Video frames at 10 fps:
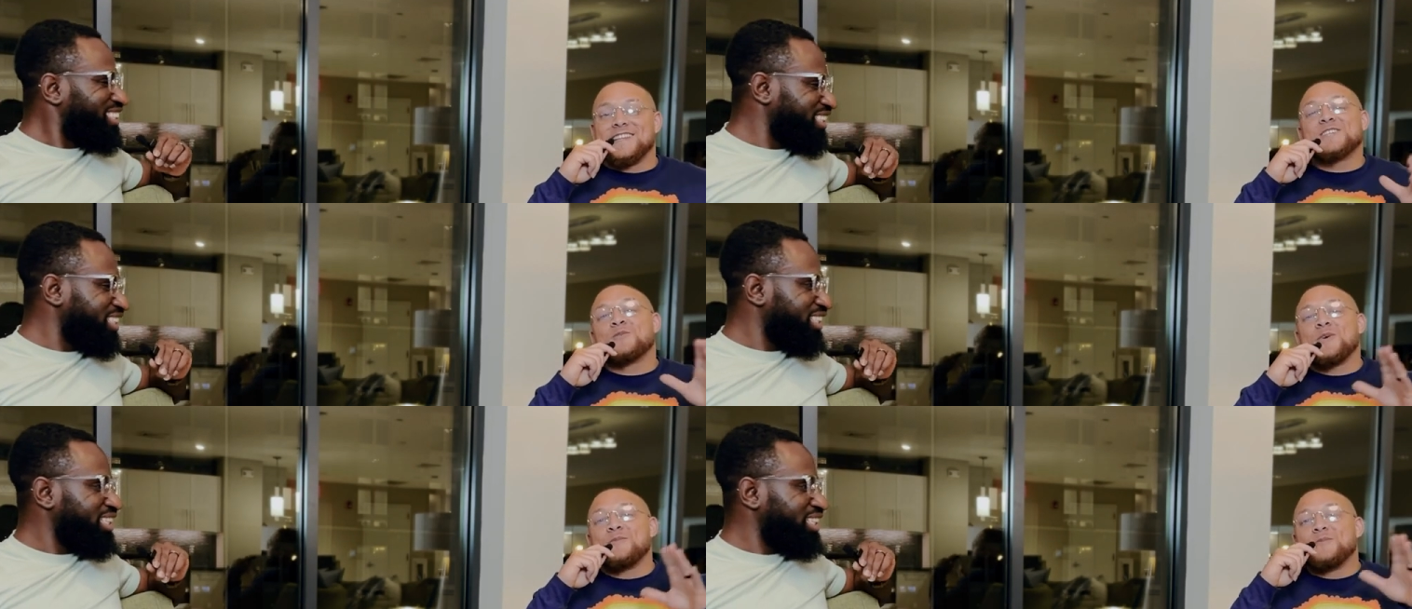
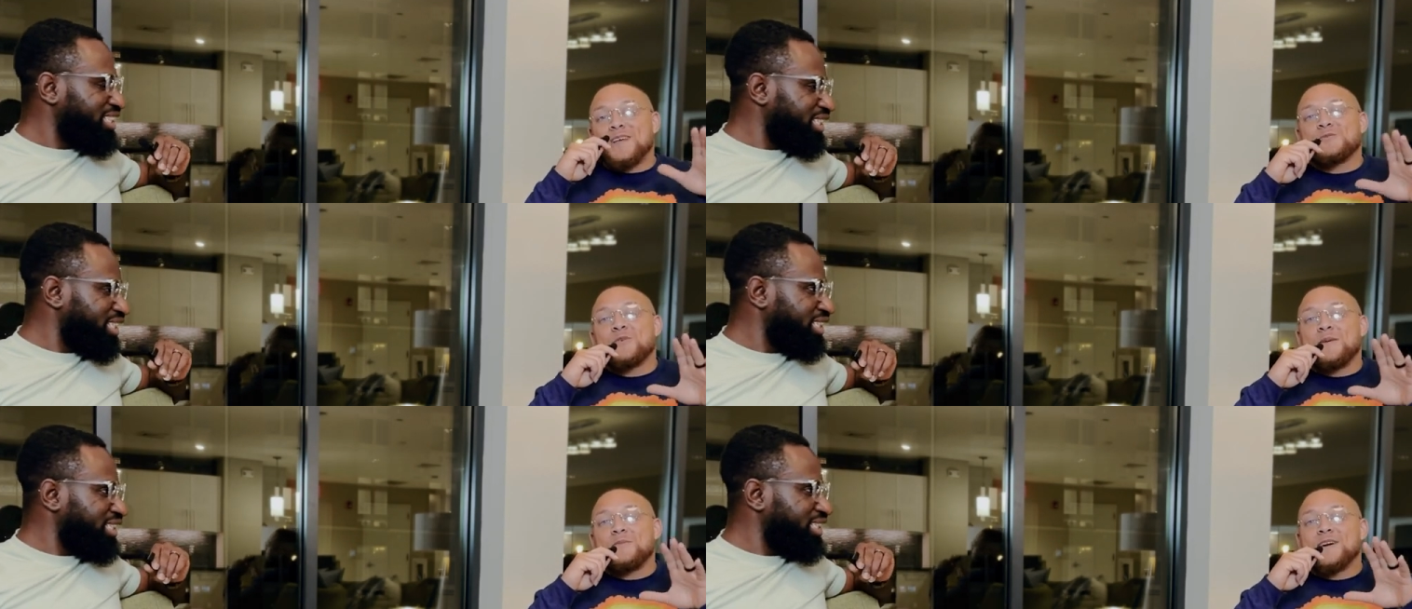Speaker 1: that's where that's
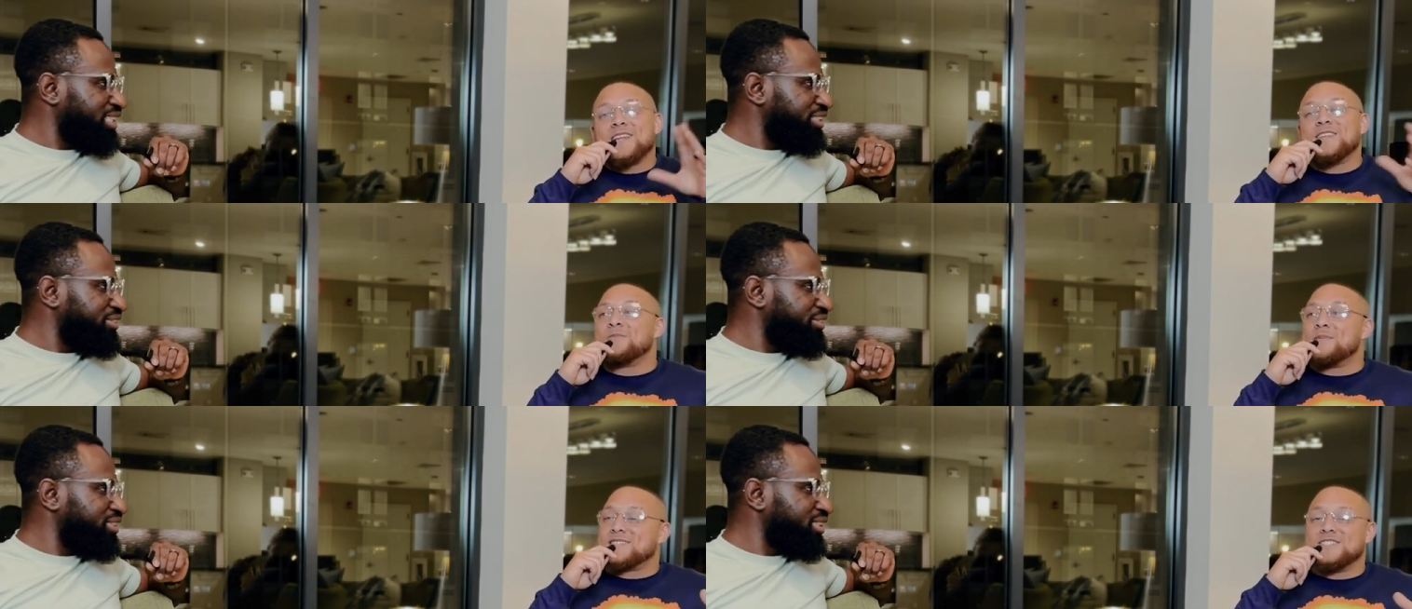where people get a
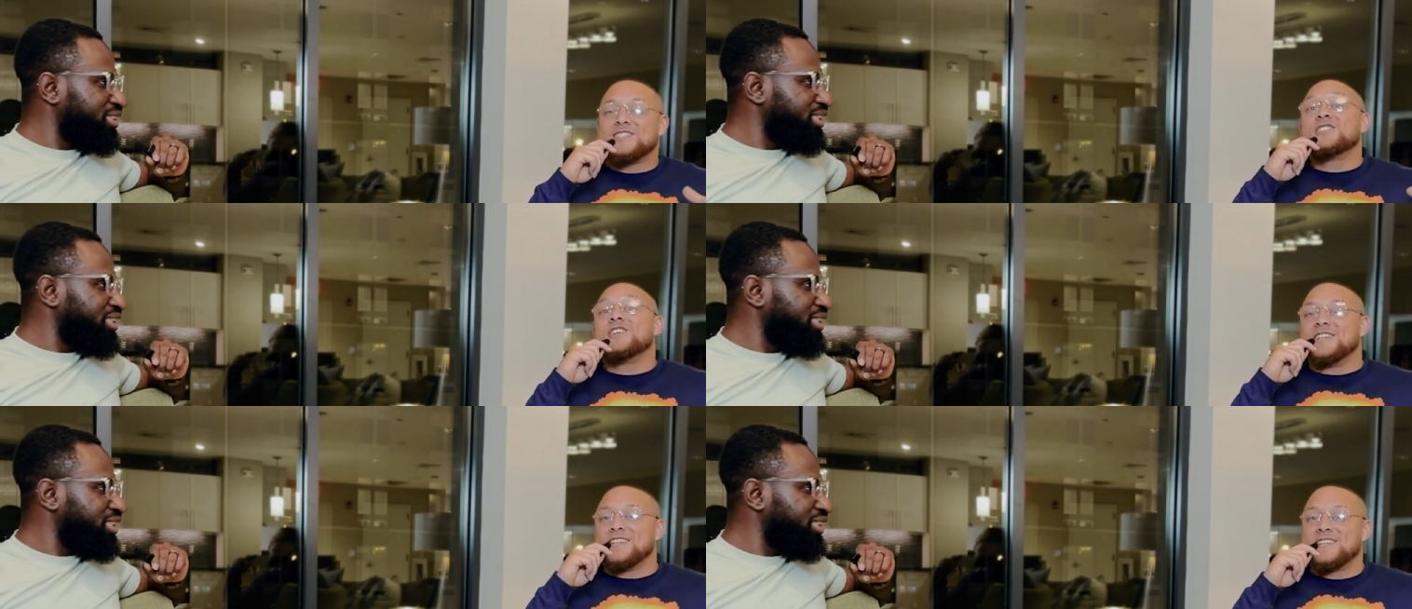little messy.
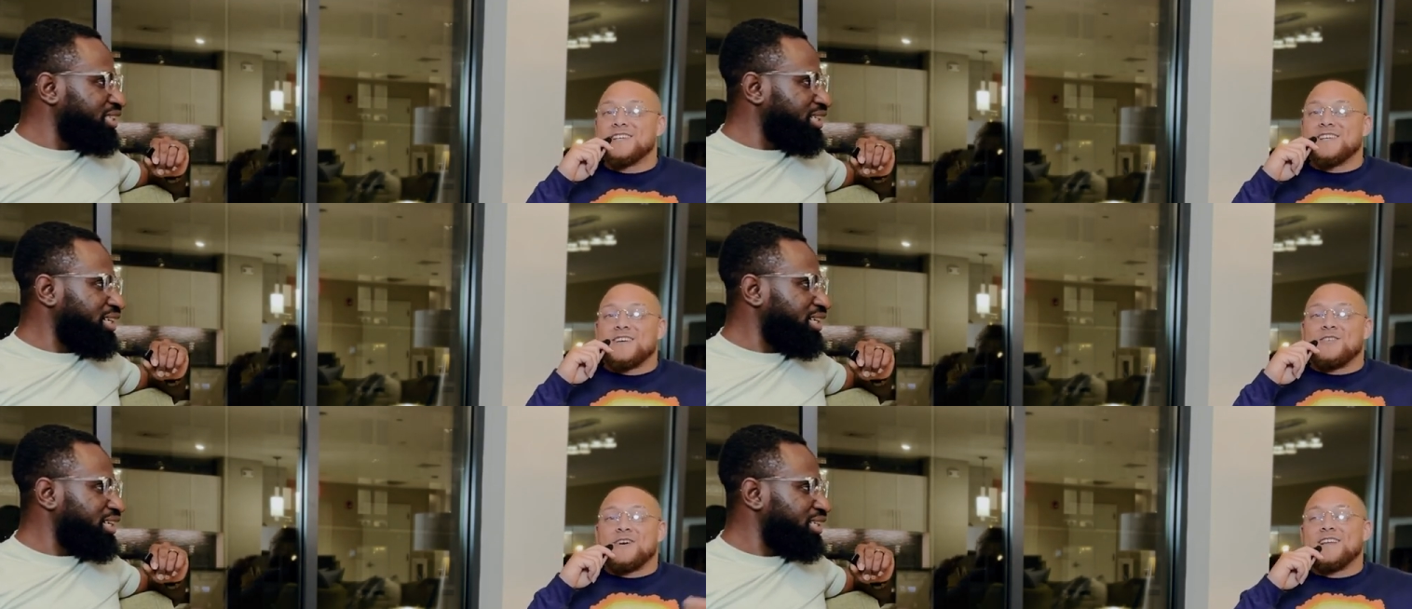Should
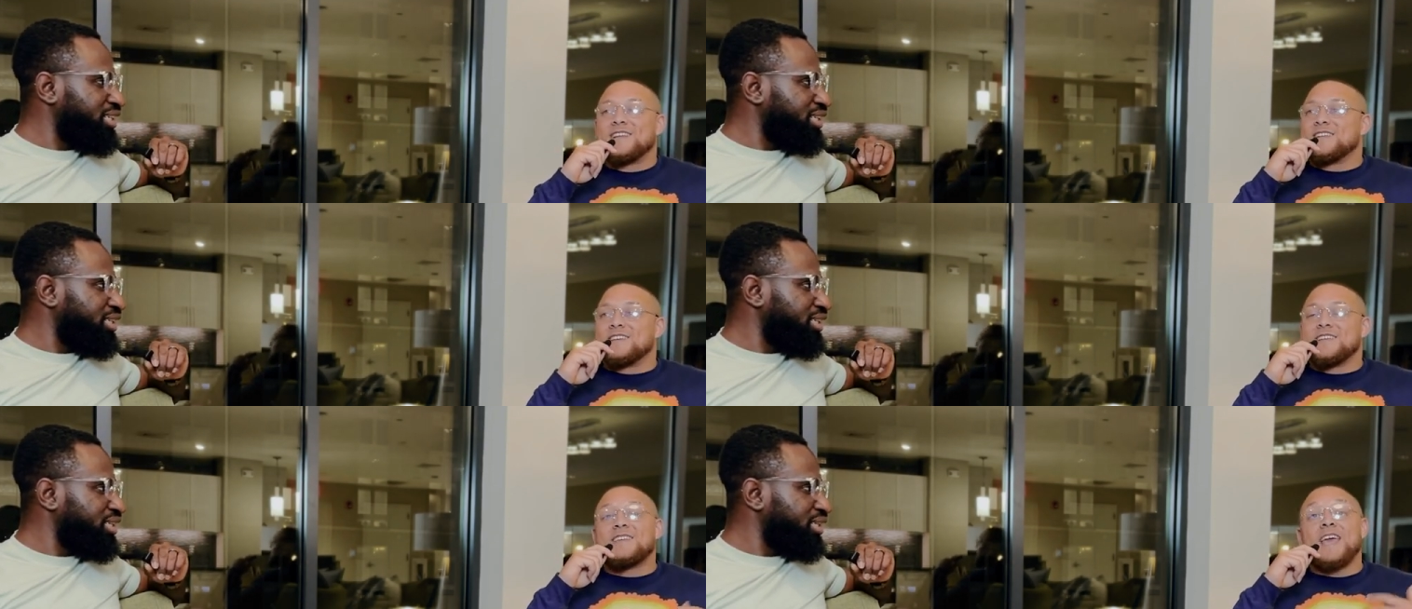uh-huh. right?
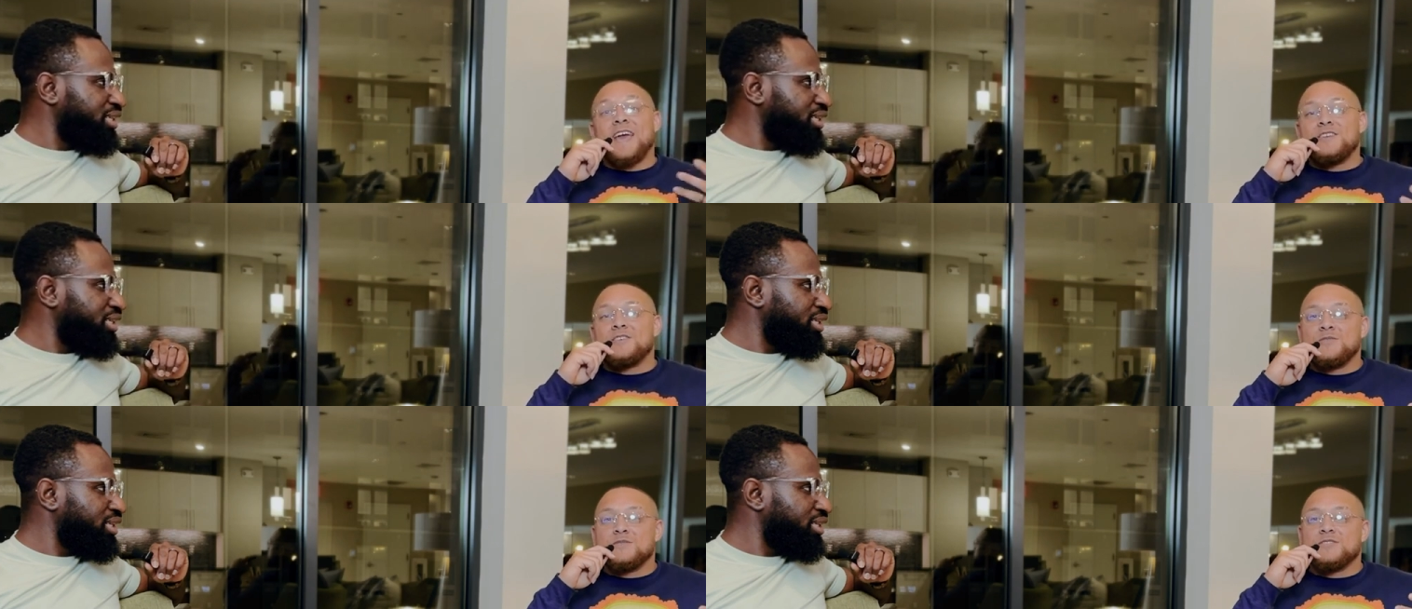Can you?